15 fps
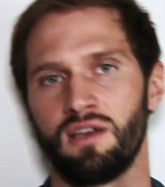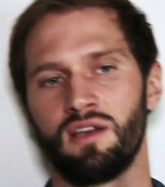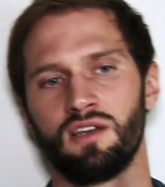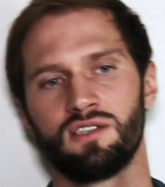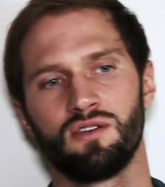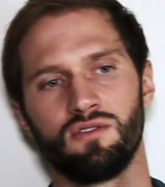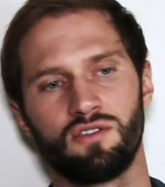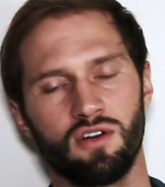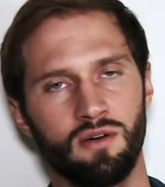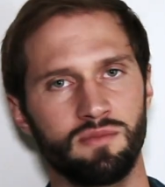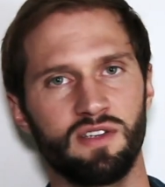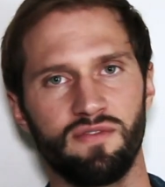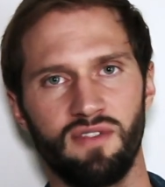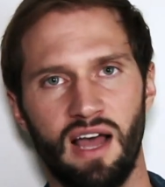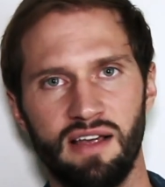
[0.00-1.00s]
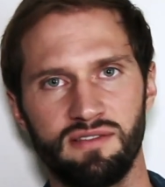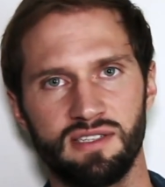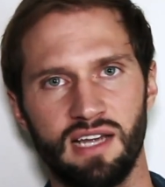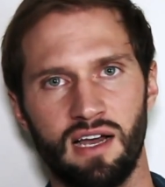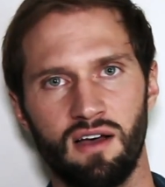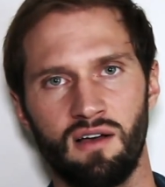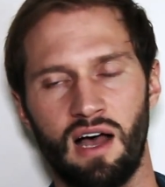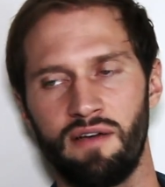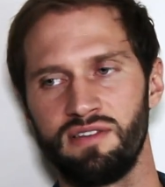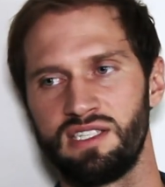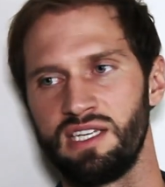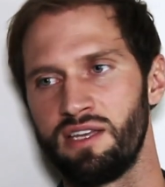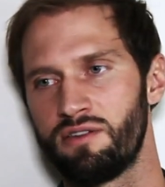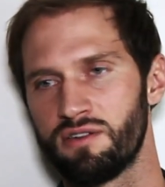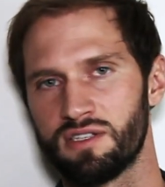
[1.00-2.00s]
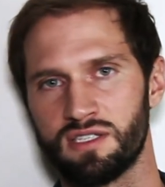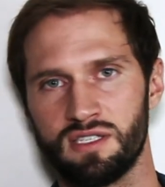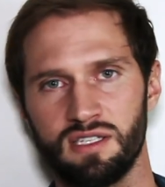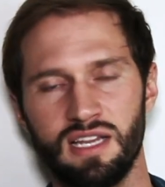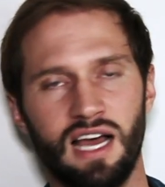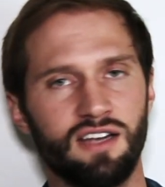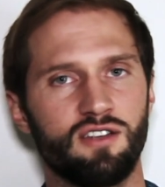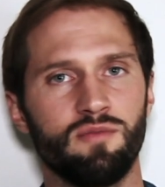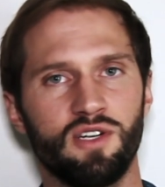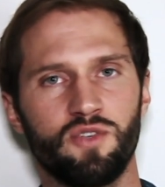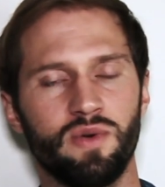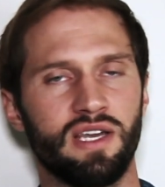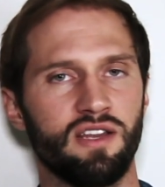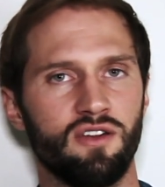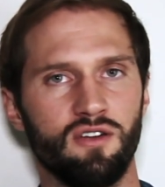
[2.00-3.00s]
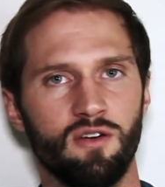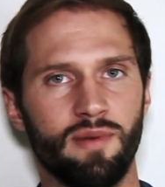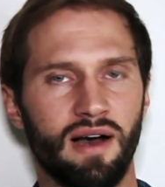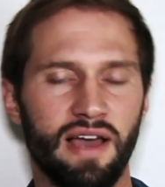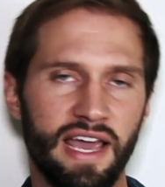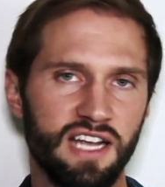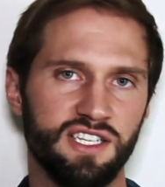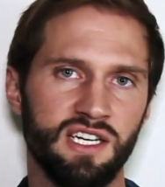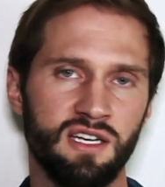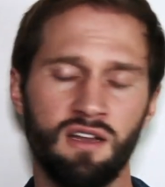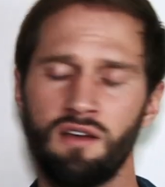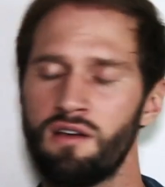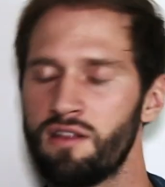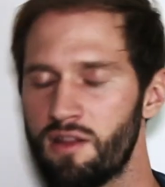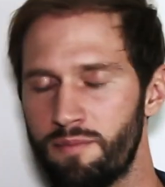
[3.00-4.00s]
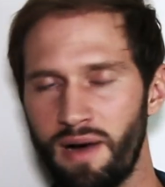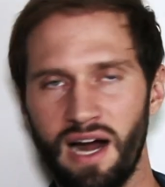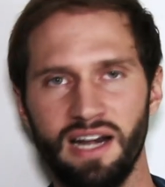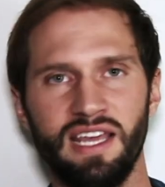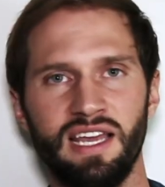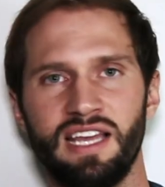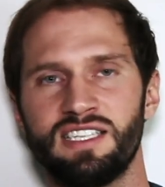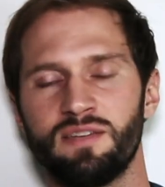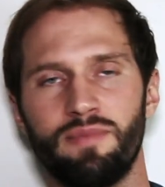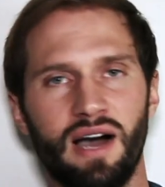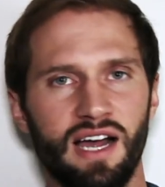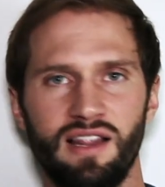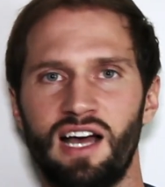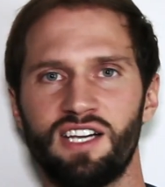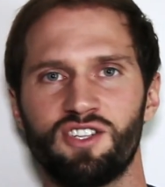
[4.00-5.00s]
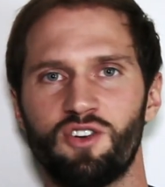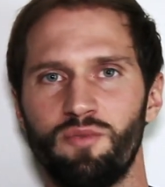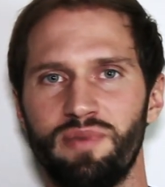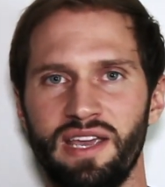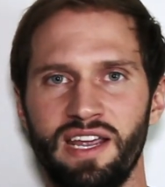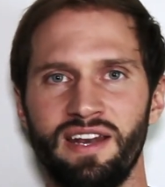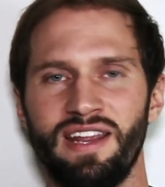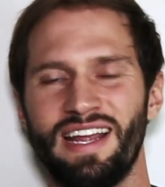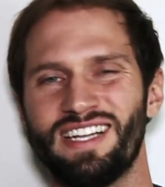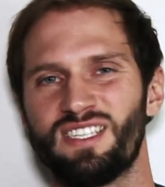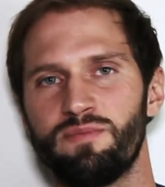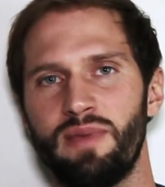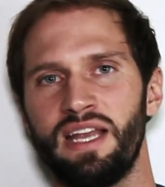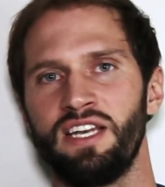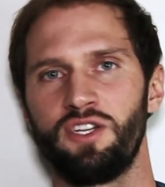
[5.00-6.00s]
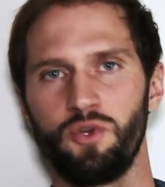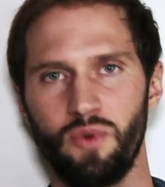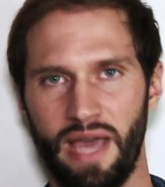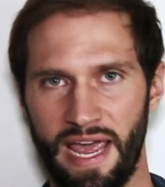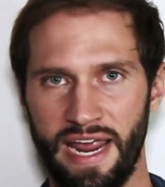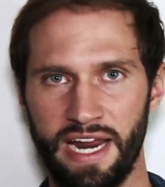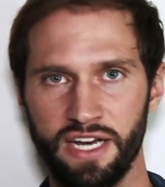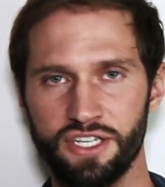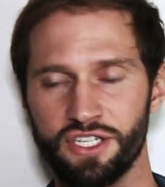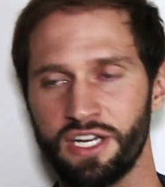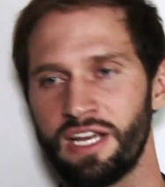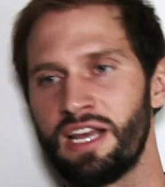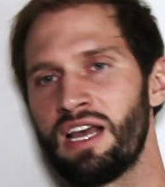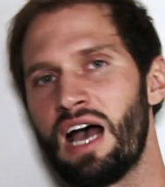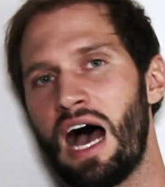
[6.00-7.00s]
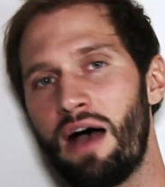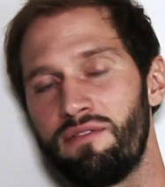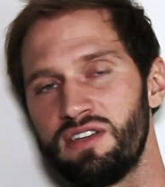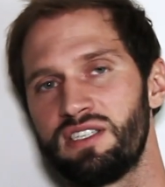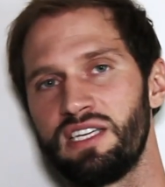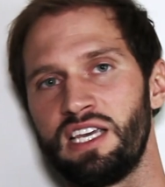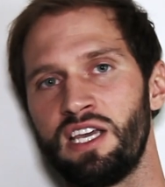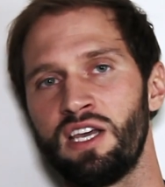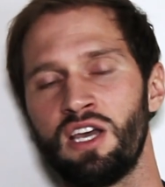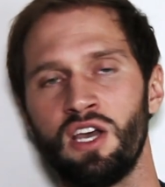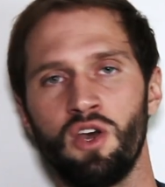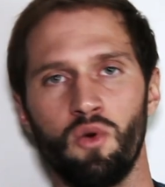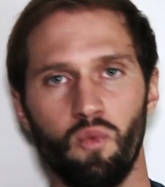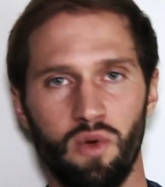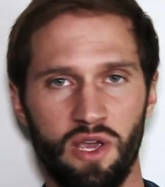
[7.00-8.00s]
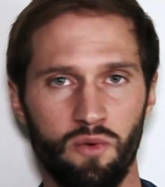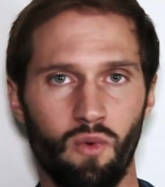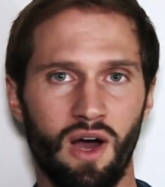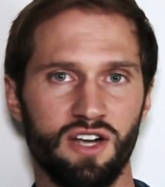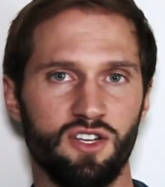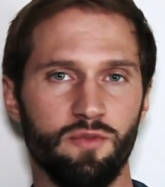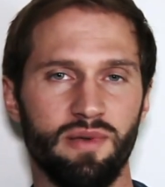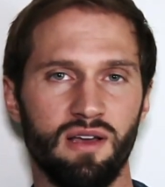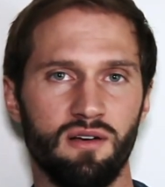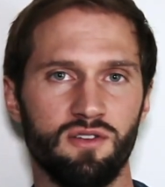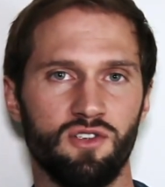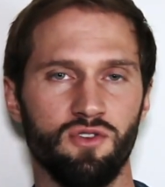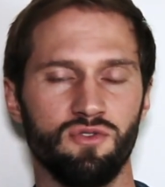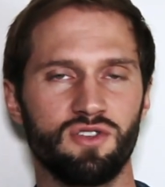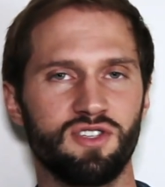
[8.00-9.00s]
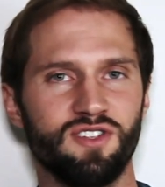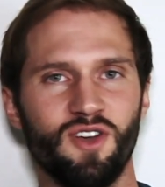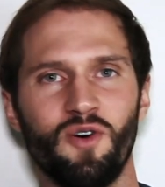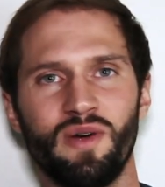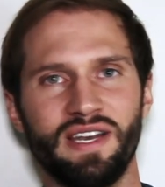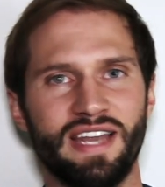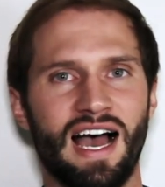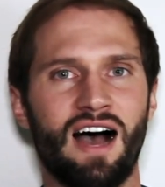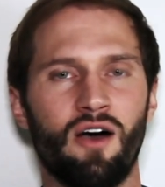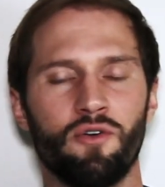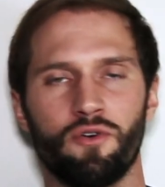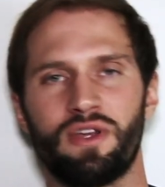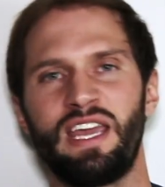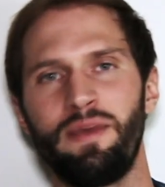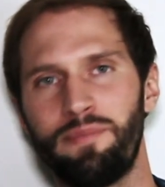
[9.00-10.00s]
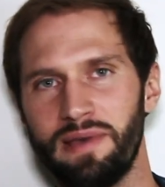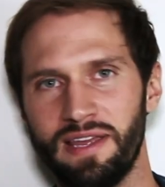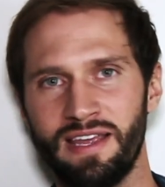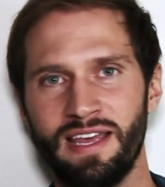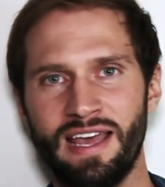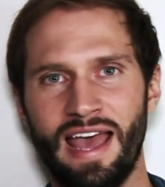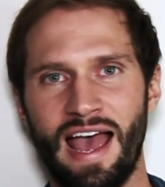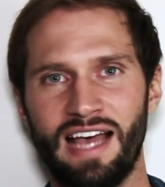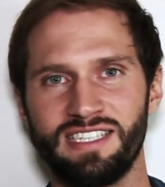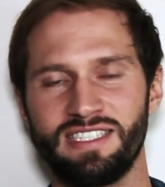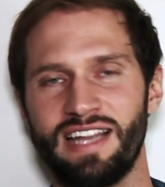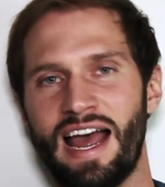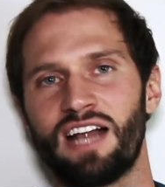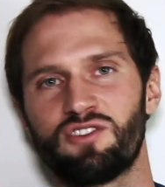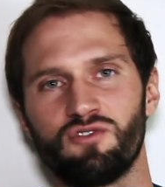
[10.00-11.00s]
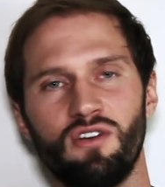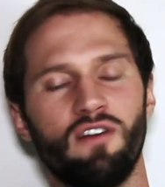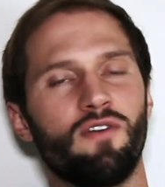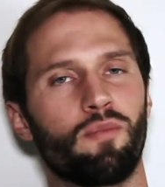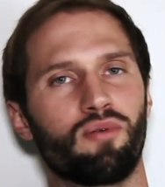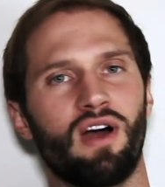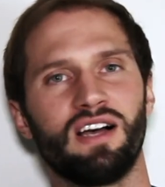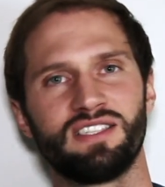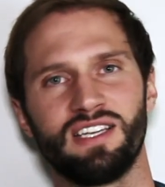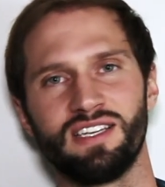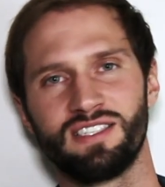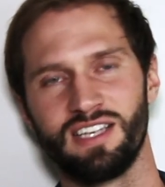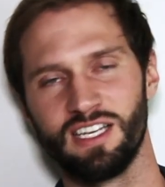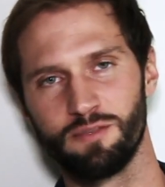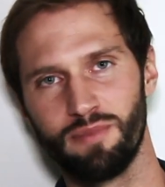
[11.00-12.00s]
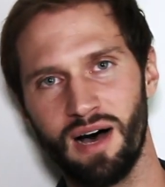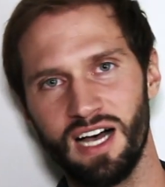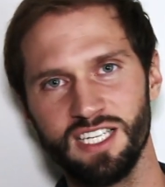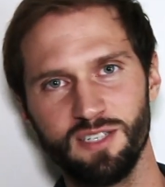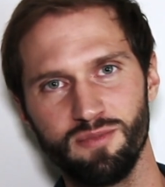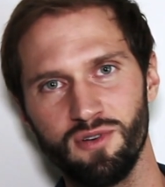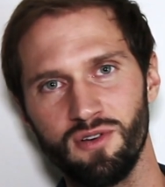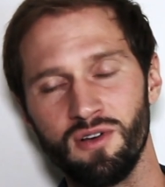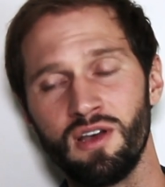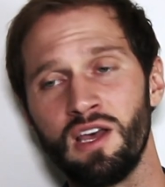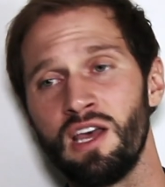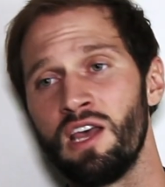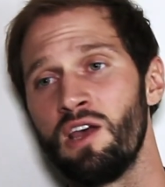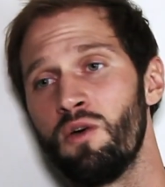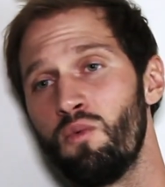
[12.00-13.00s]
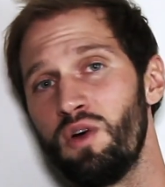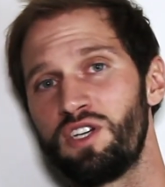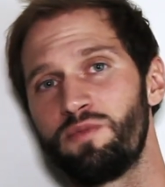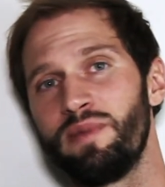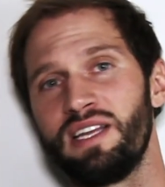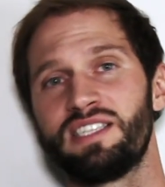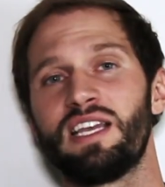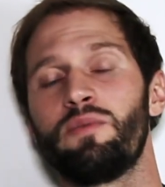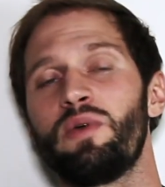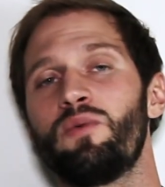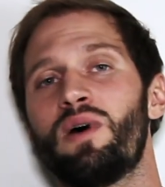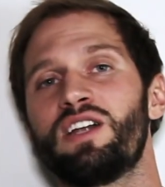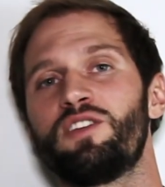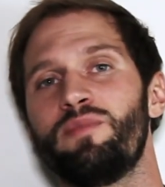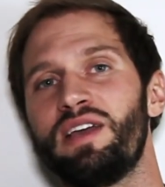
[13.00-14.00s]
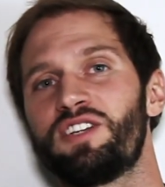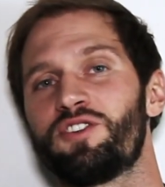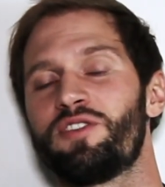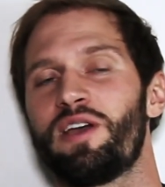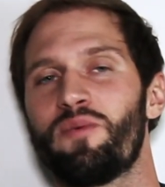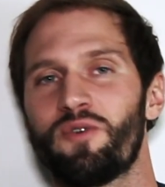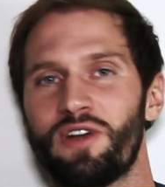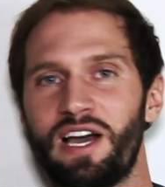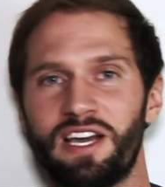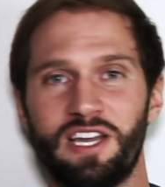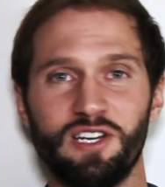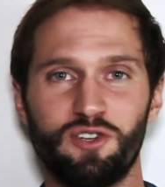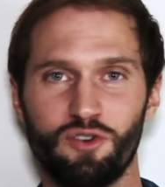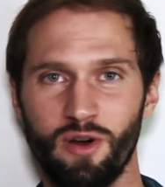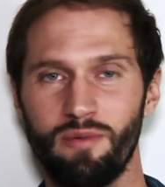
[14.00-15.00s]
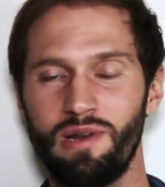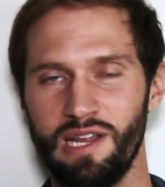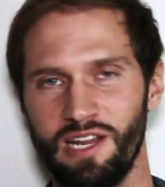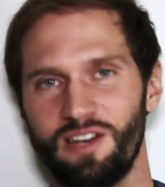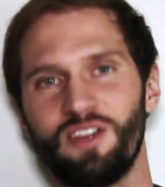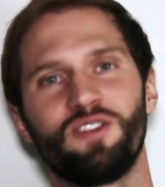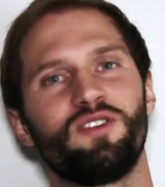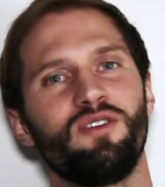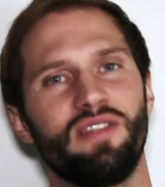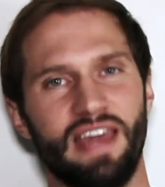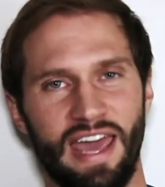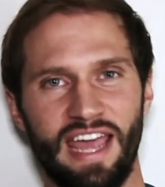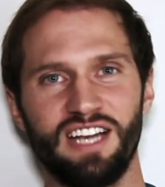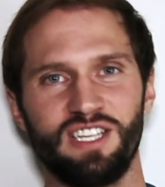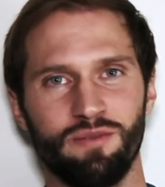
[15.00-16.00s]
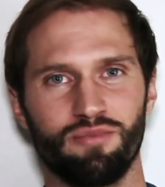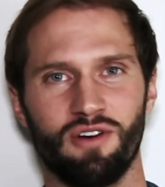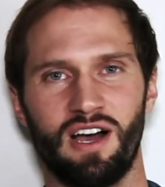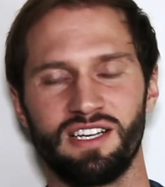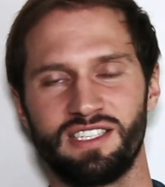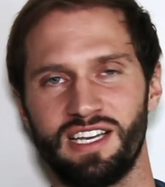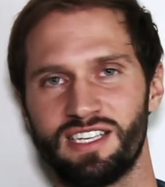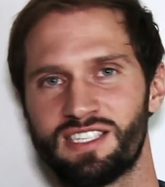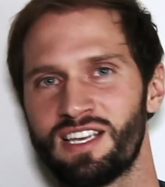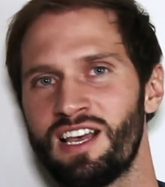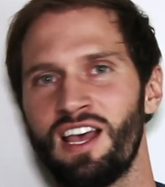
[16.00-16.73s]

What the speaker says: So in terms of lifestyle, obviously there's not too much we can do about aging. The body is a biological being. It's meant to age. Obviously, we want to be able to slow it down or keep it as natural of a process as possible, which means that we want to make sure that we're not contributing to the aging process